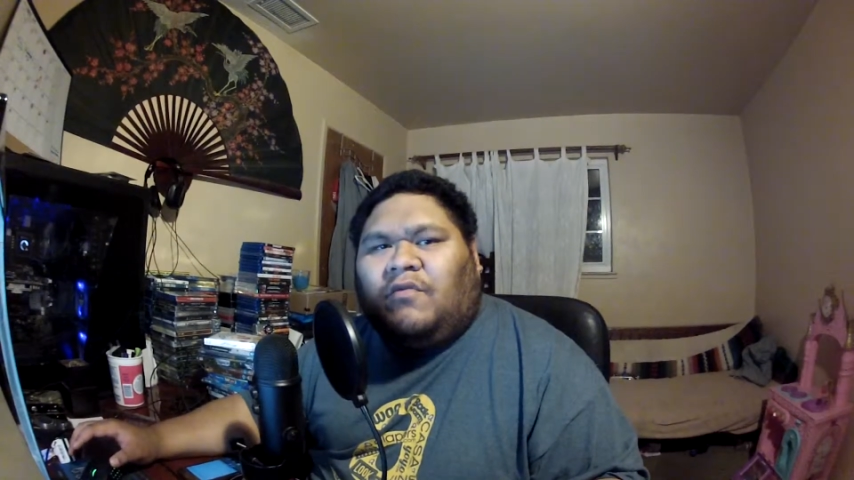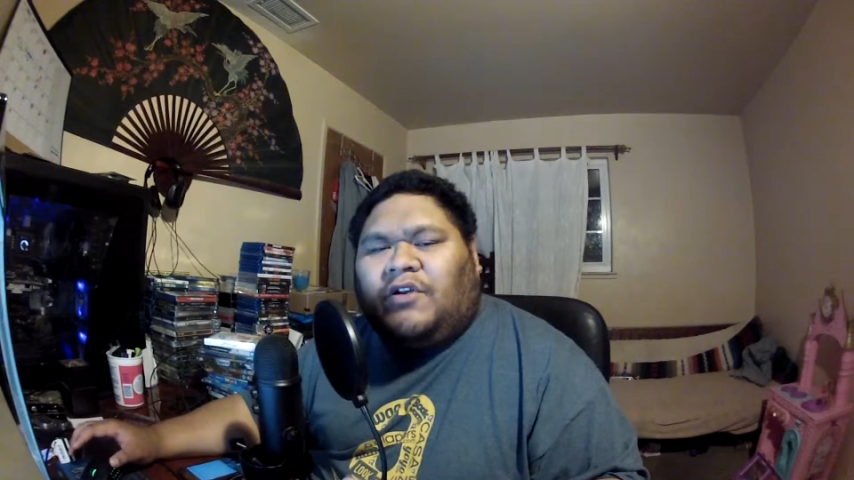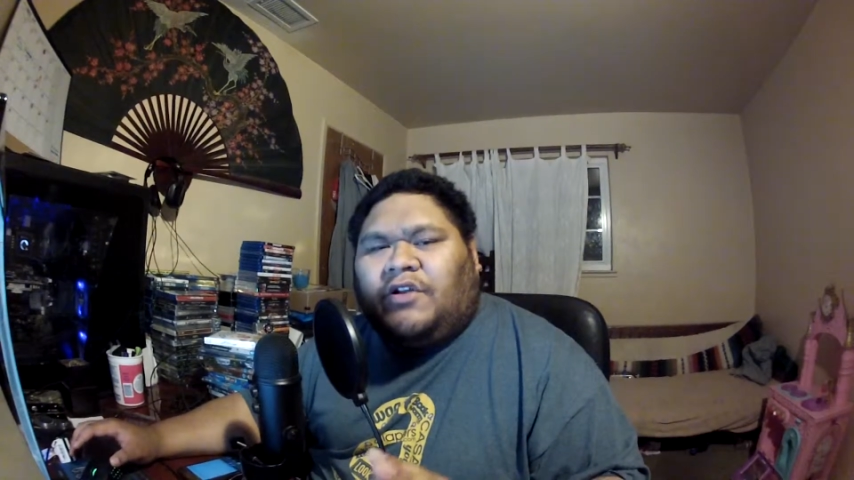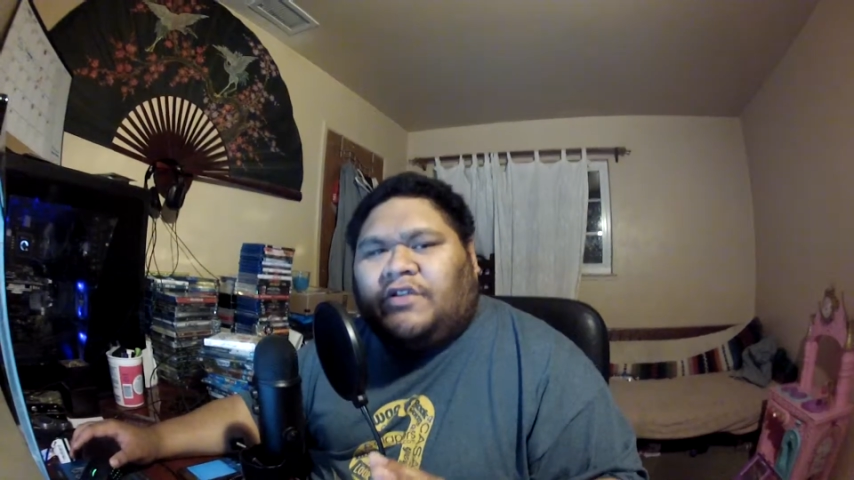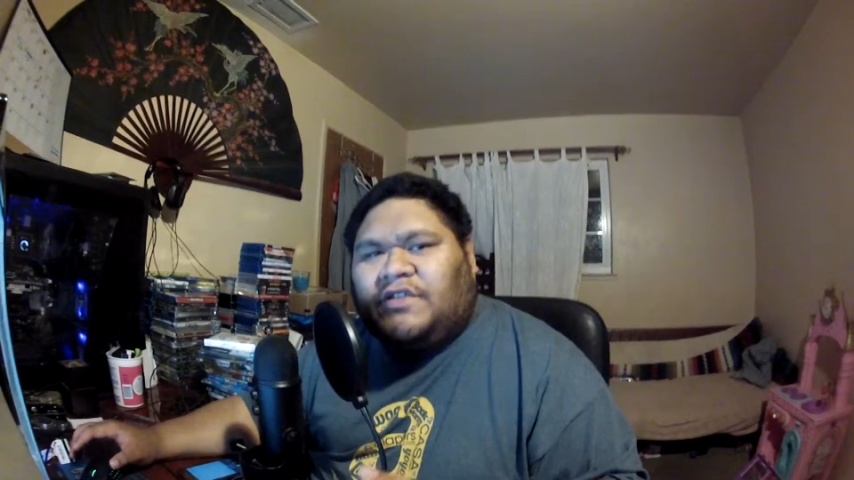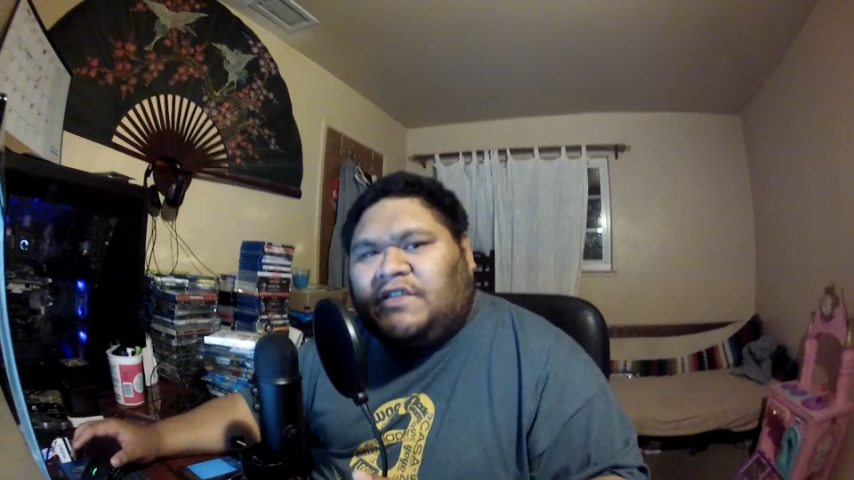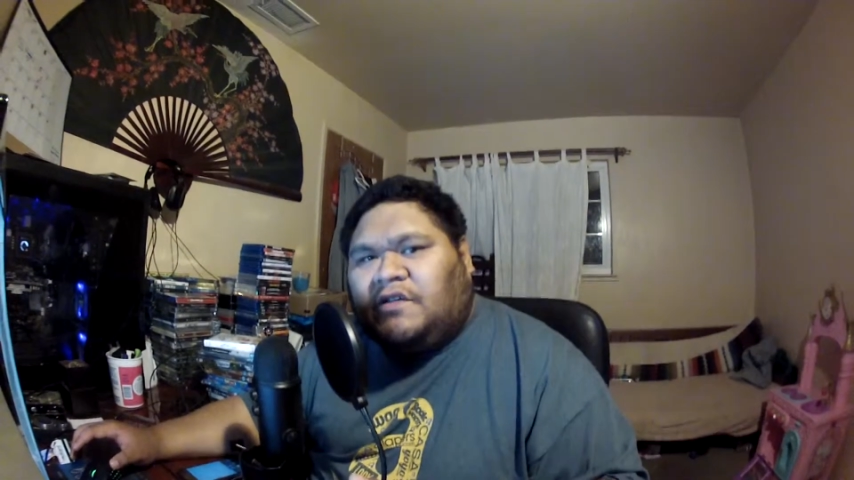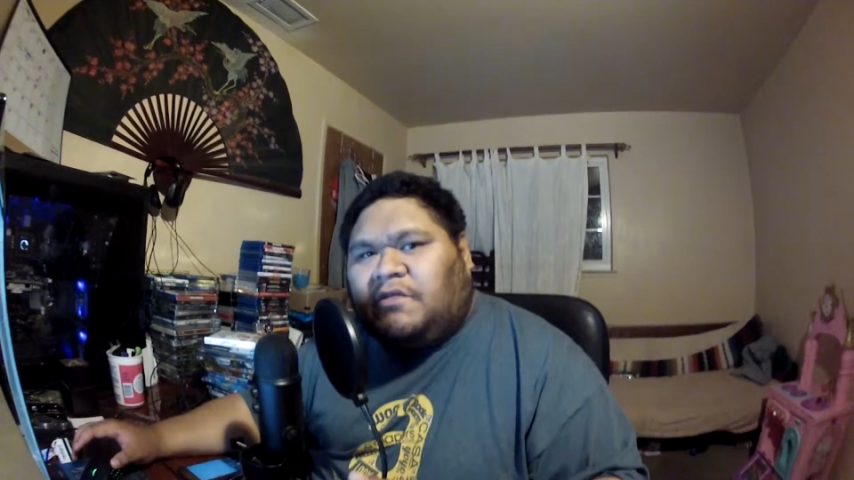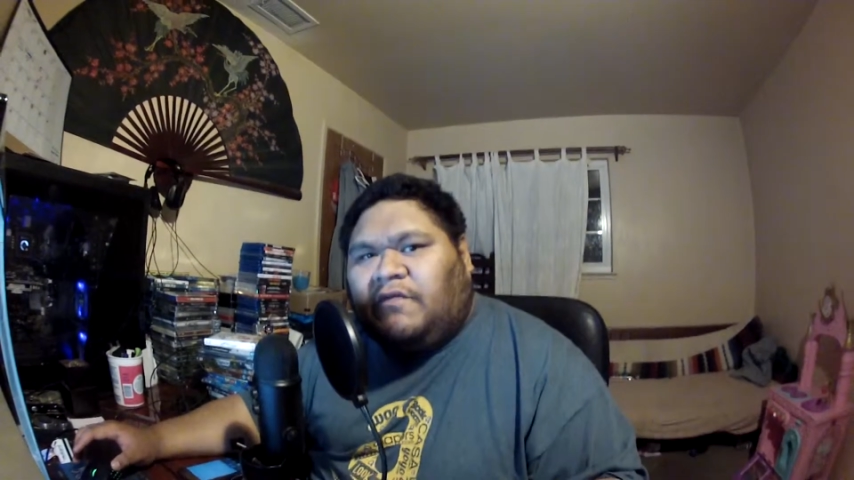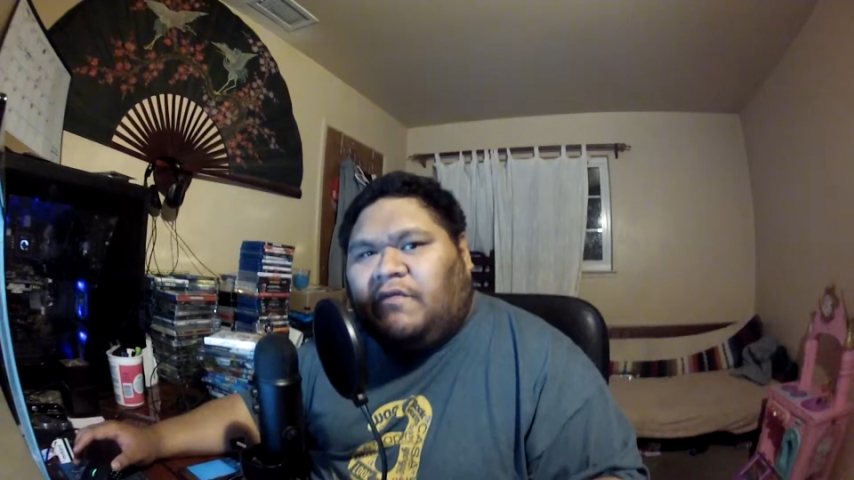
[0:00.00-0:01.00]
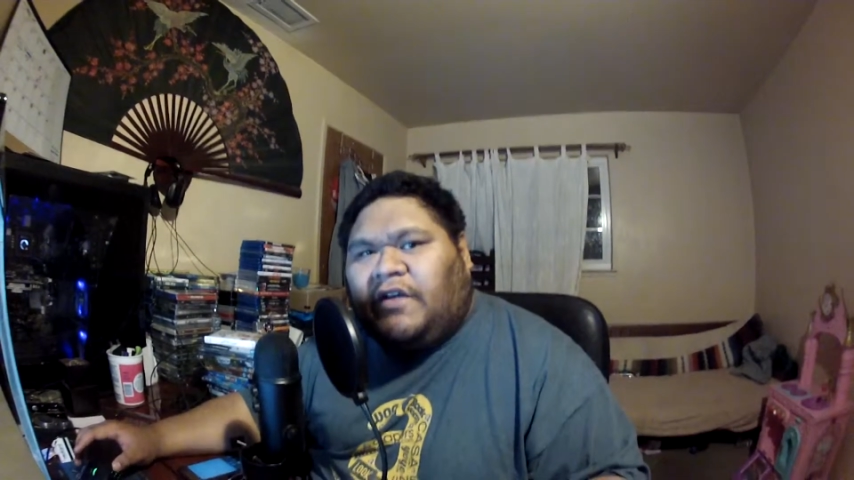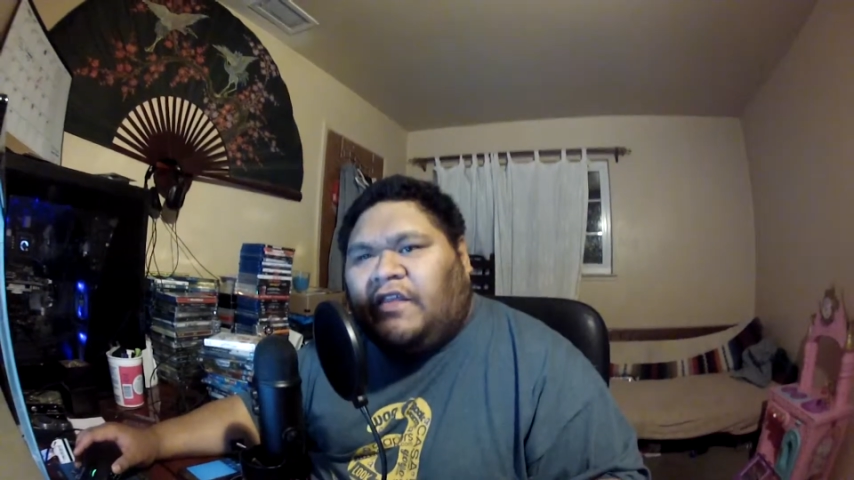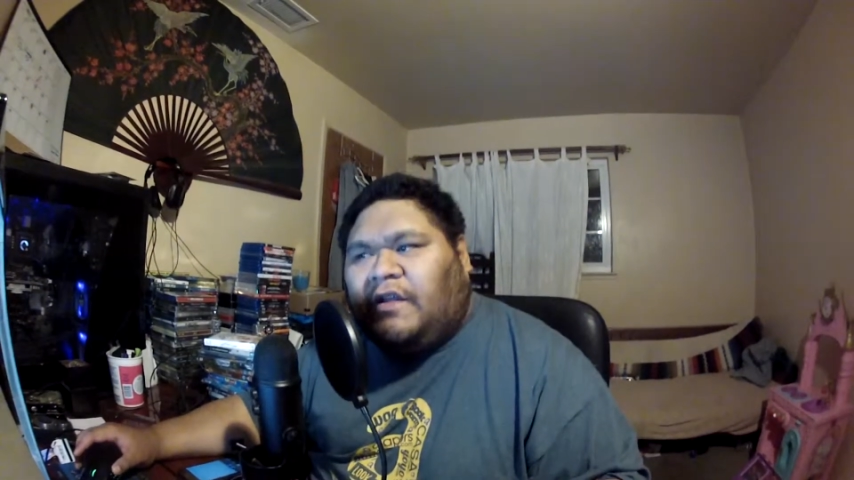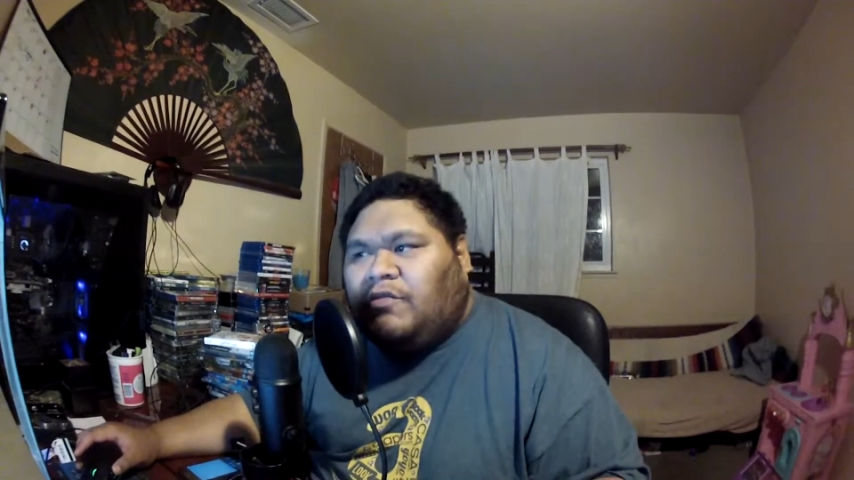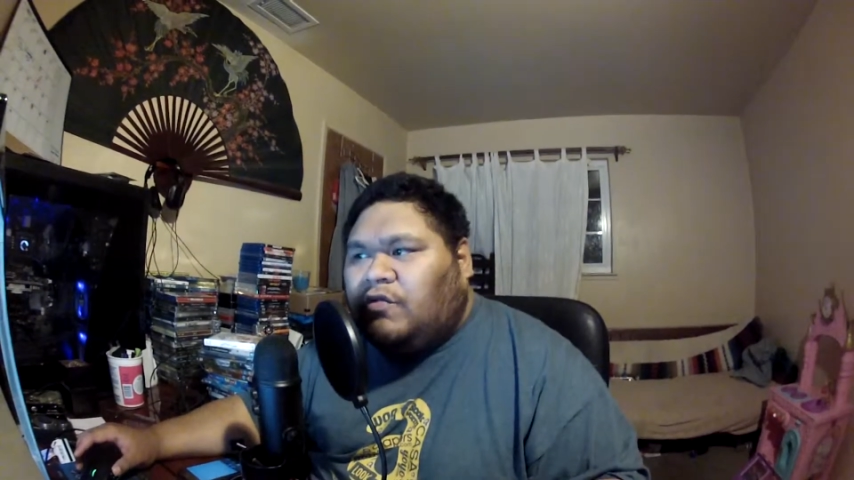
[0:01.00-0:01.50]
100 sub
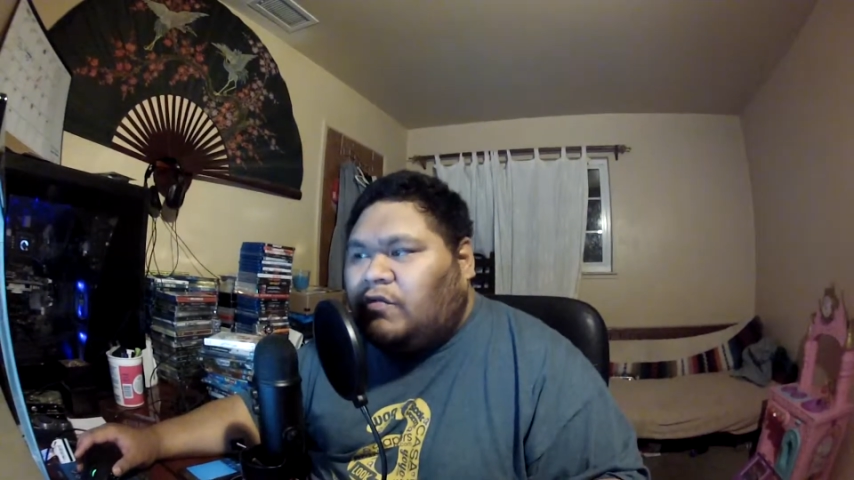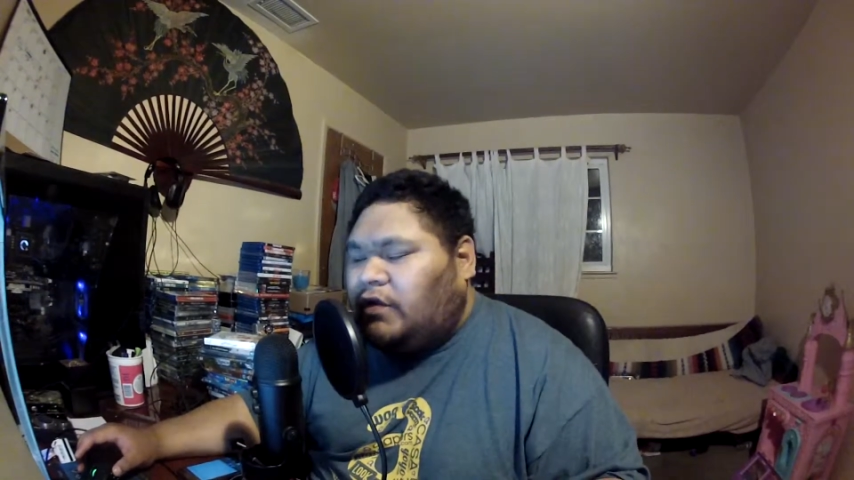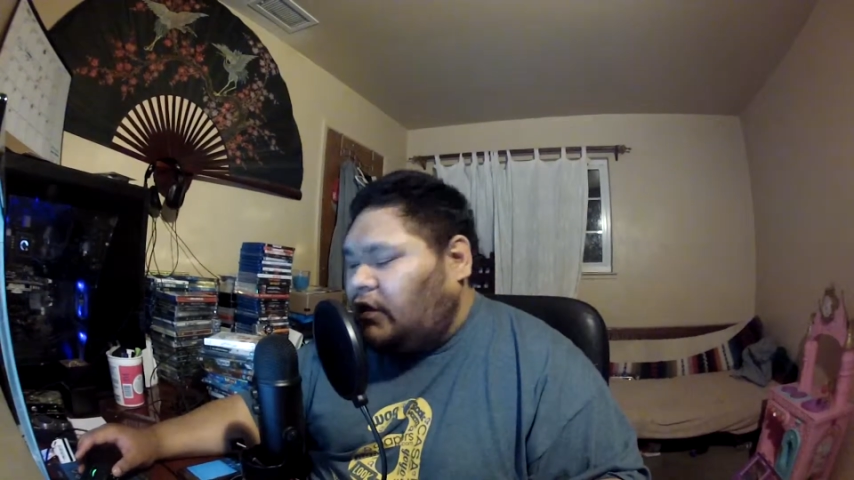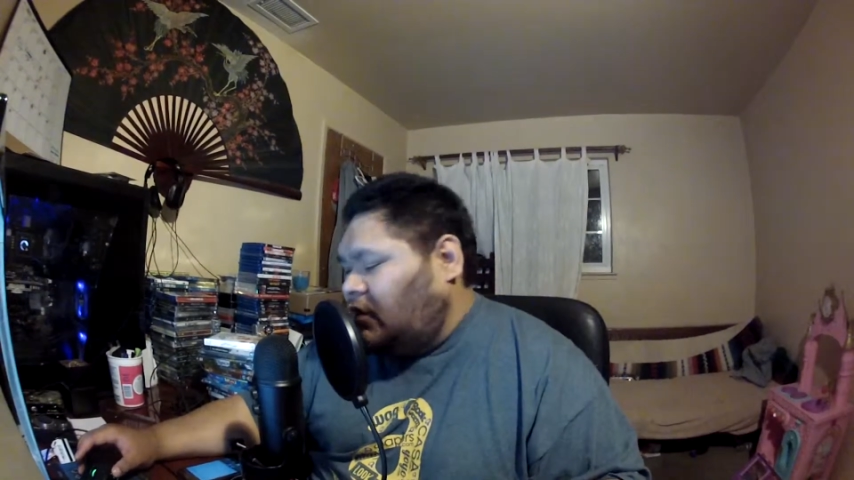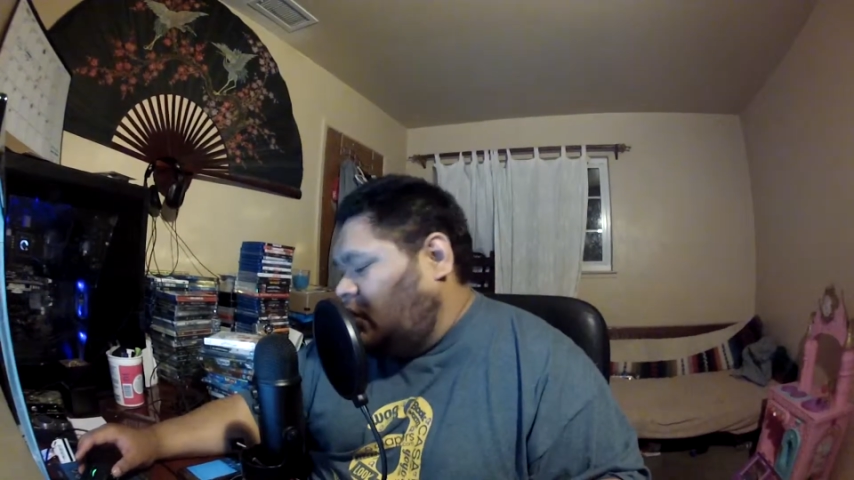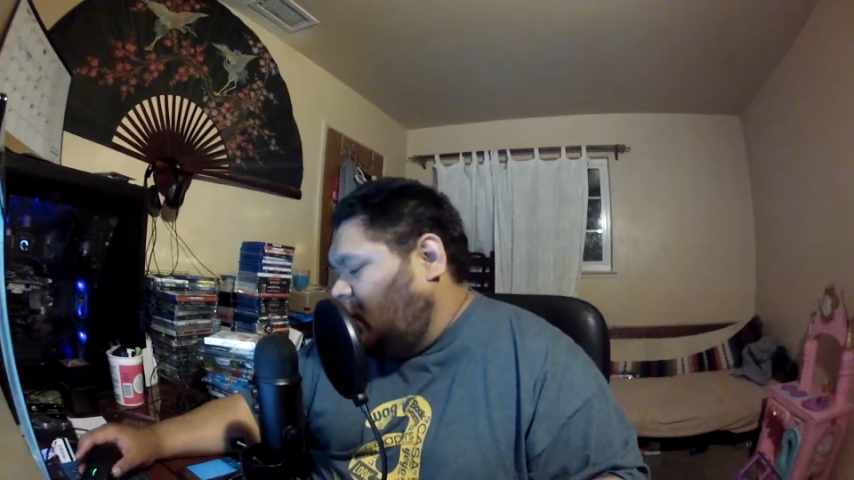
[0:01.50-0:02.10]
giveaway that I'm doing.